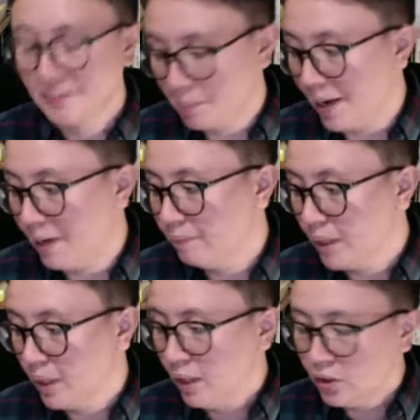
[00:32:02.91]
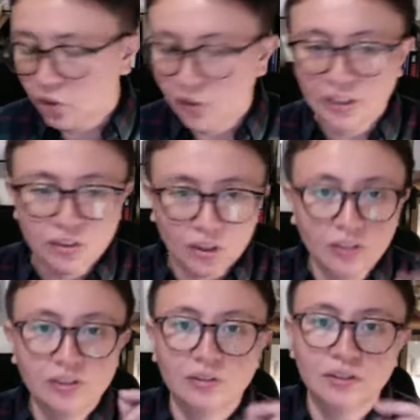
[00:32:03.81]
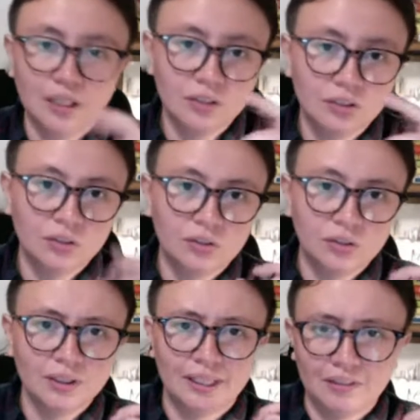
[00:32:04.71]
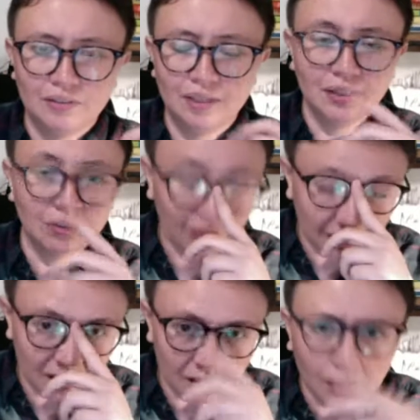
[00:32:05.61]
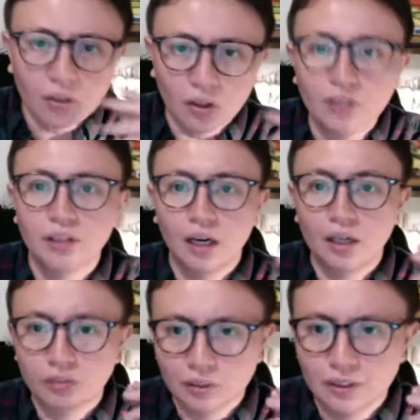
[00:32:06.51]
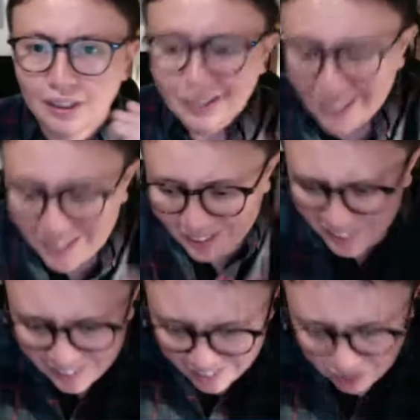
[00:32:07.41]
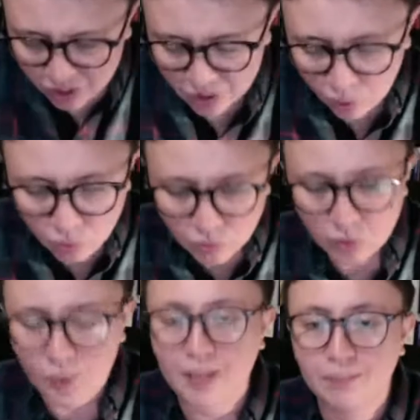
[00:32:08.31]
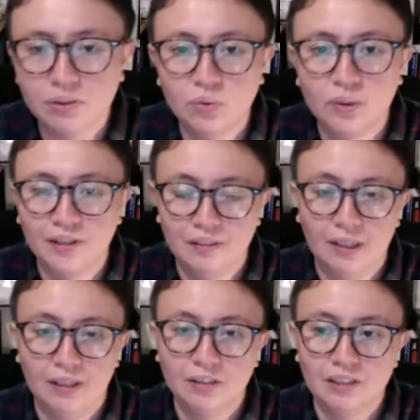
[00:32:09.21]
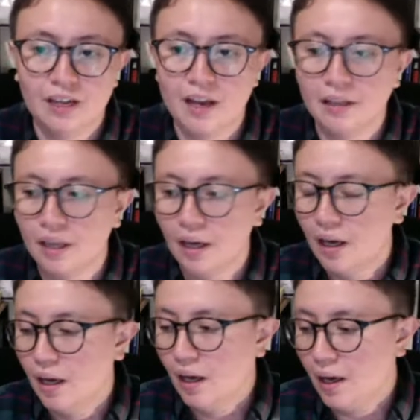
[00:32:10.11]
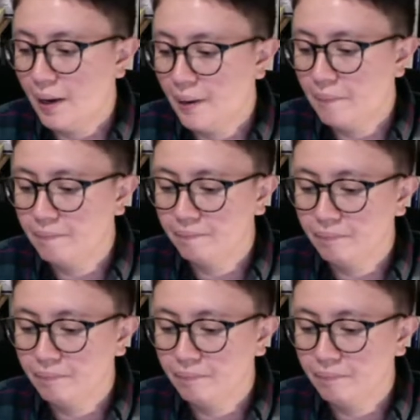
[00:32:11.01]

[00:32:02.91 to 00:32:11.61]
Right? So it's also not so good, I think, to get stuck on a routine. And this is just the only way I'm doing things, right?